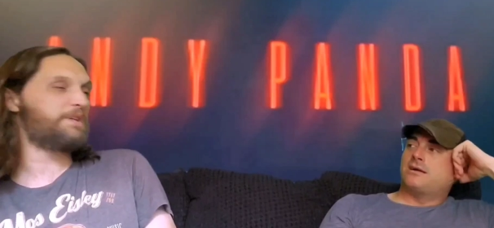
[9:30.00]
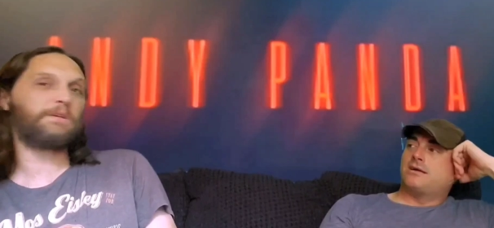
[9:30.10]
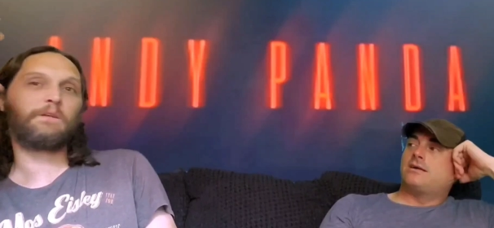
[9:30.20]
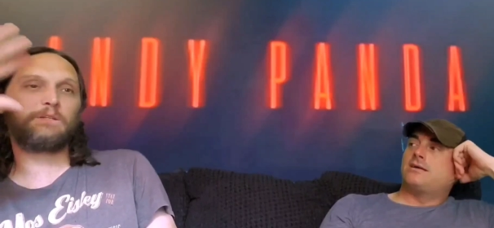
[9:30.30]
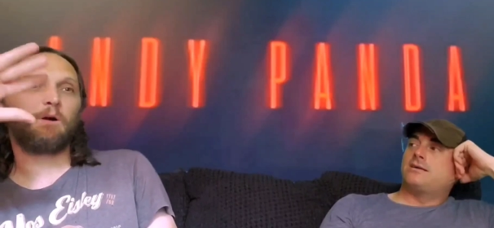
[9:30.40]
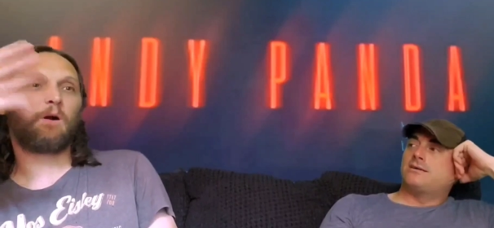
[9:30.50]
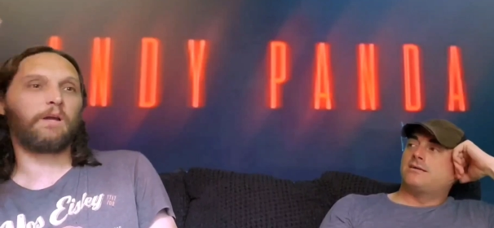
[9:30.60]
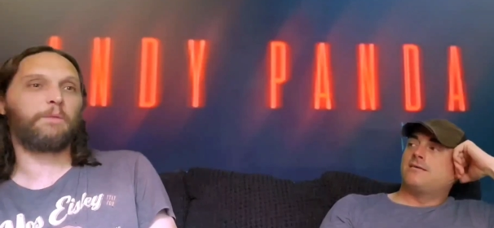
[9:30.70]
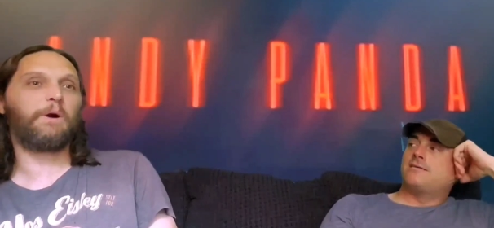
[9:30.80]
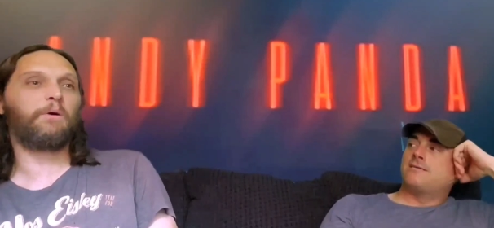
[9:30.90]
Speaker 1: basically
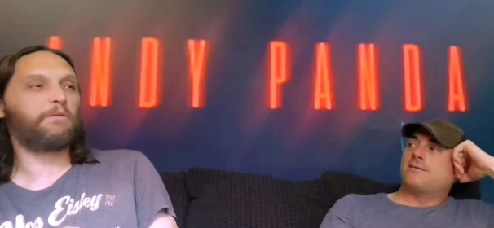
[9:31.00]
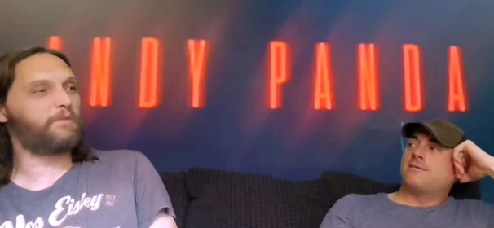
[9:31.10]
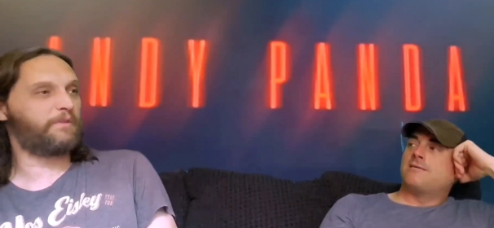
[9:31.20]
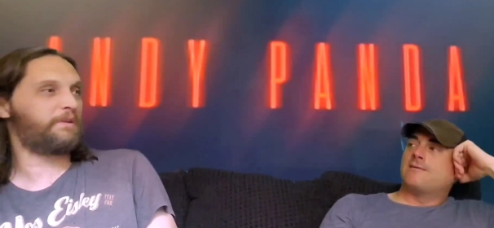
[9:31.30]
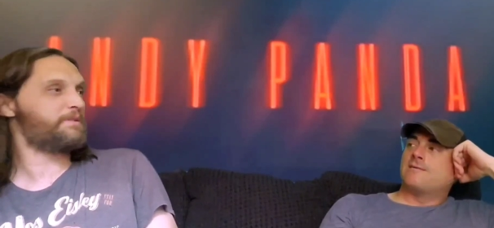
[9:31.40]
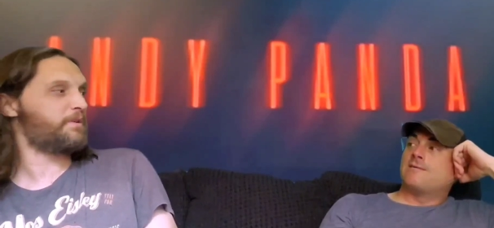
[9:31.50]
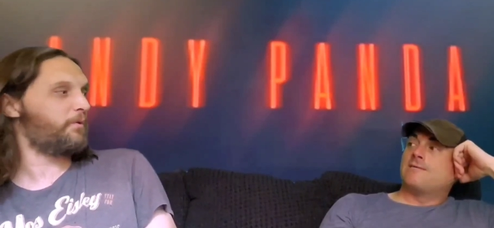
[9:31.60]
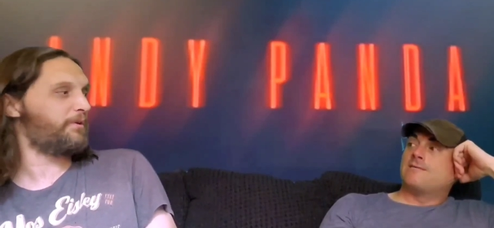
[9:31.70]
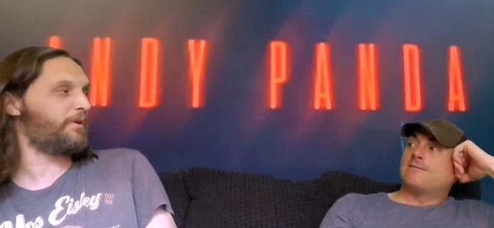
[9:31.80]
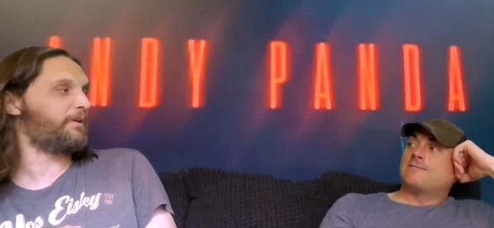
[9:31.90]
talking about everything that's
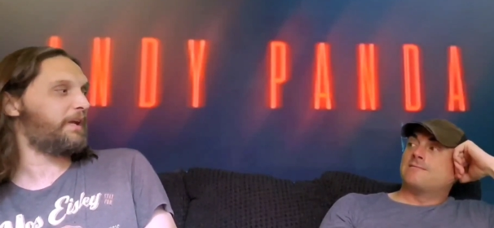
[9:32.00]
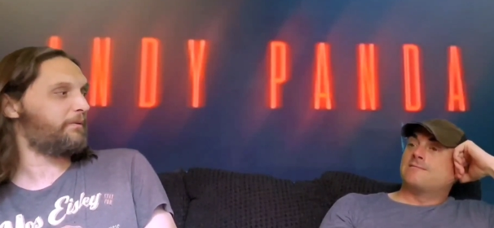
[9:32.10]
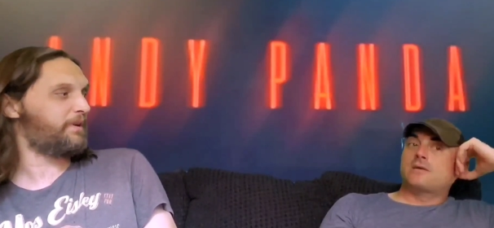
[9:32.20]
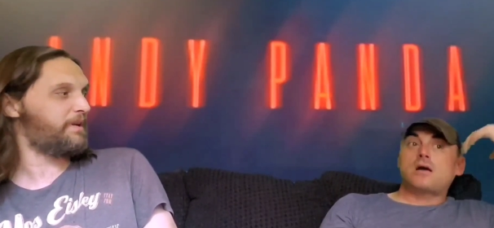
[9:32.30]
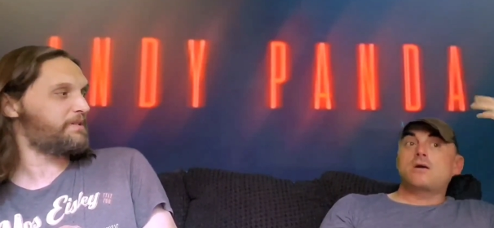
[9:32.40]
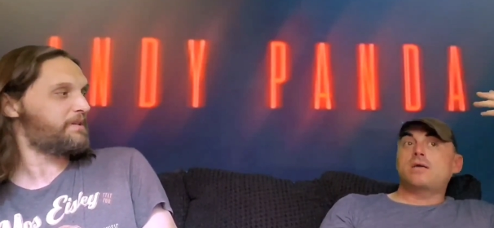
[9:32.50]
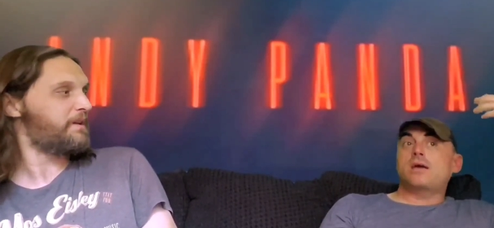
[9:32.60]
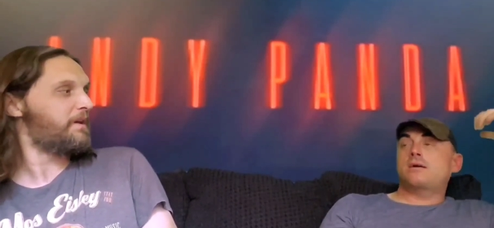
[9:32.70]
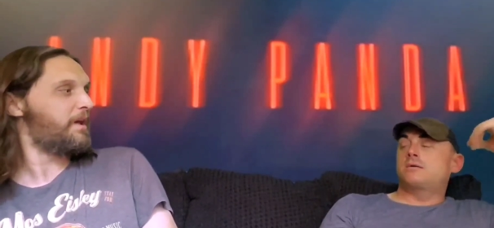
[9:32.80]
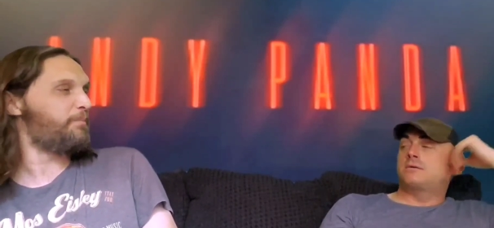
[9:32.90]
going on nowadays.
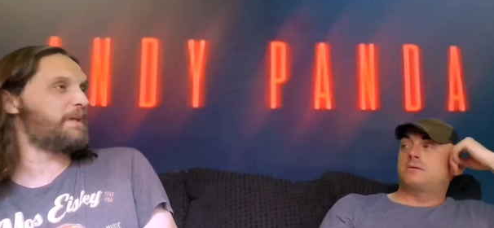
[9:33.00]
Oh, yeah.